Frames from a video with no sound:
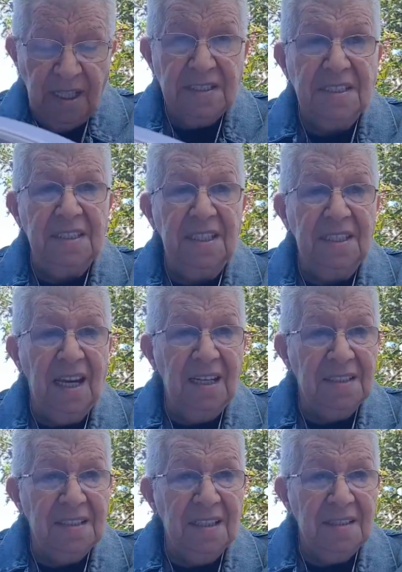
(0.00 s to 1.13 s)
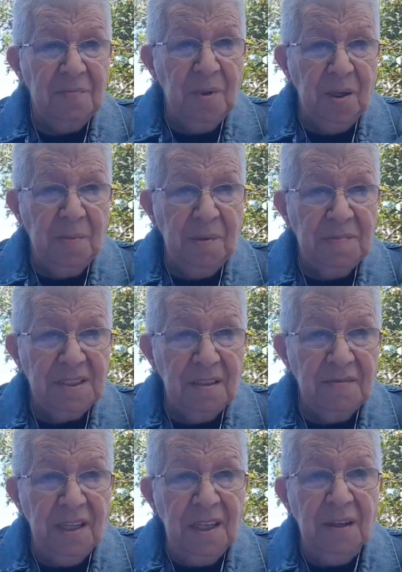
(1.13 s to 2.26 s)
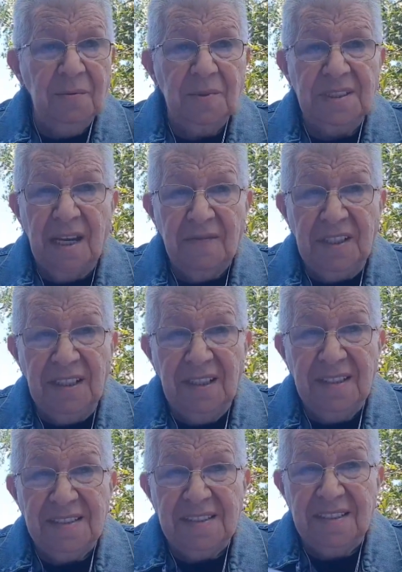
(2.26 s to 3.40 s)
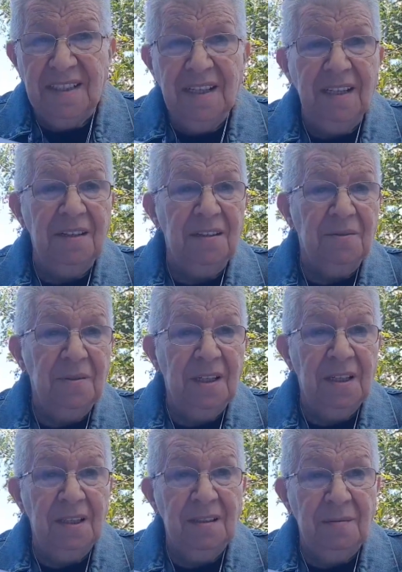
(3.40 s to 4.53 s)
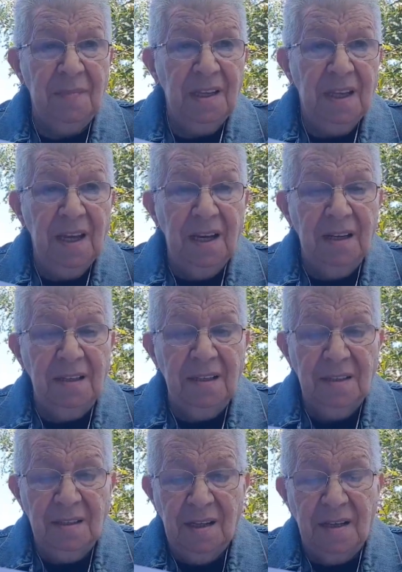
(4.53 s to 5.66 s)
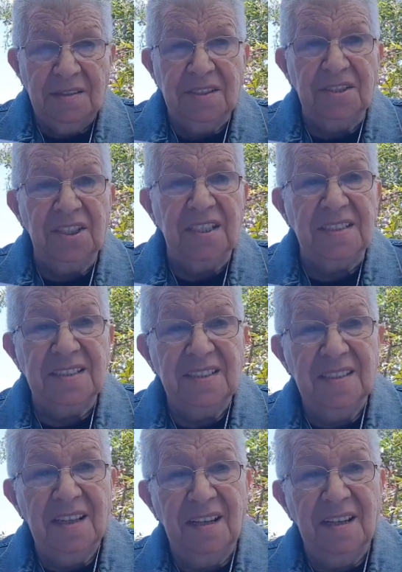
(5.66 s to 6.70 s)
nice to think that Alexander Pope himself was having a listen and thought, I'll suggest